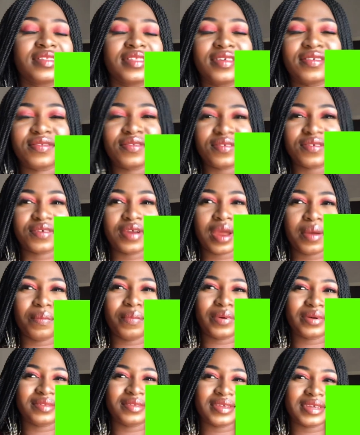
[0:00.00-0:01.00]
the subscribe
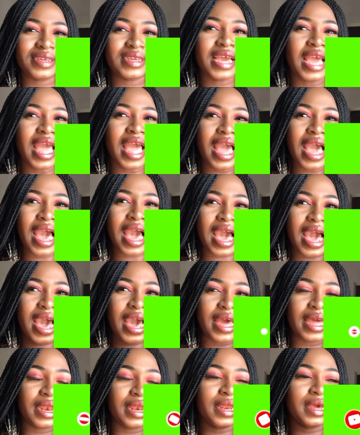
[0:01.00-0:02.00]
button
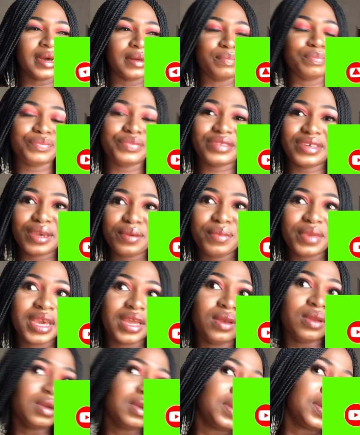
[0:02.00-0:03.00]
and um, tell me I
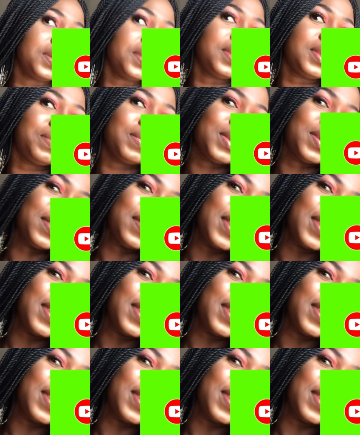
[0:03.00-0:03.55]
look good because